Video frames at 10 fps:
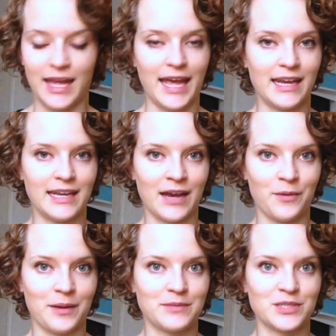And now
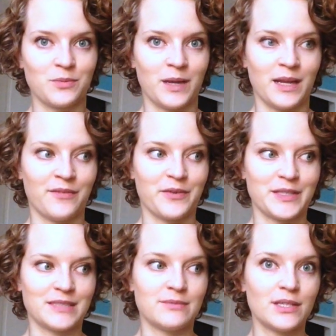I'm just waiting for
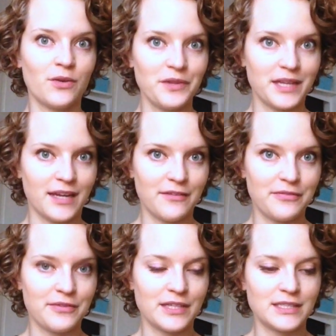it to be cold
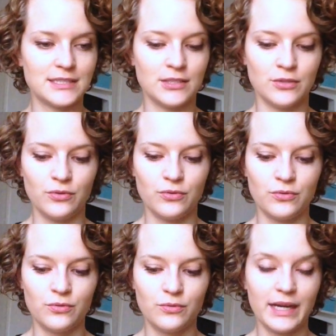enough
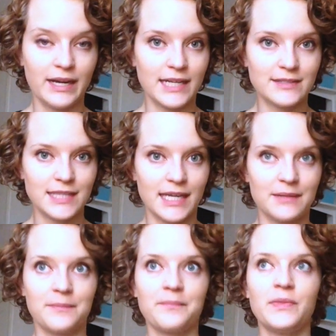to wear it outside,
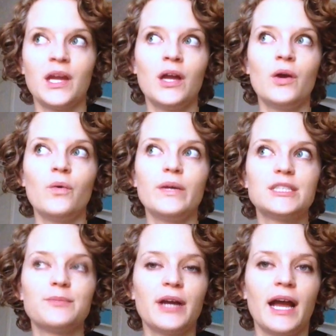
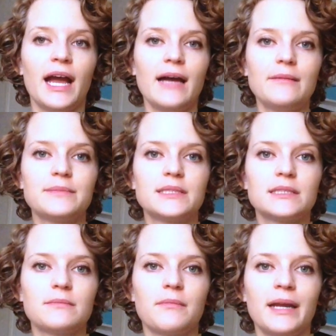which
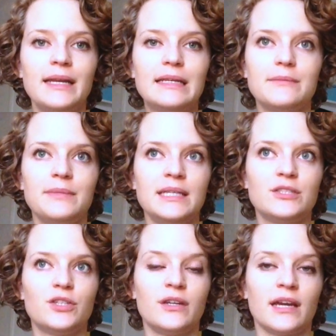perhaps might be
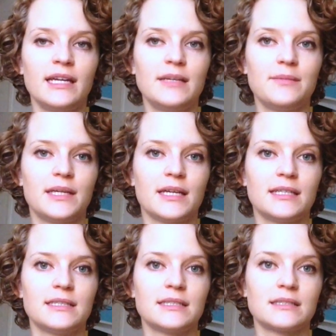tonight
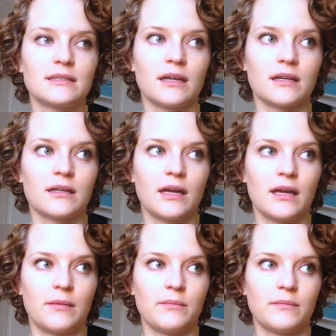because
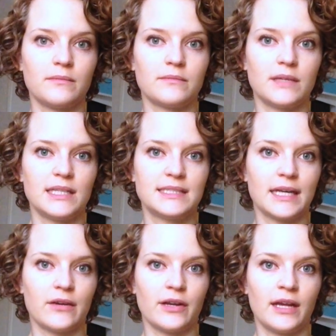it's
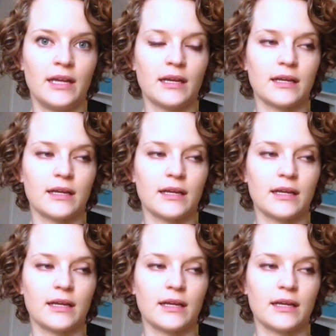Saturday.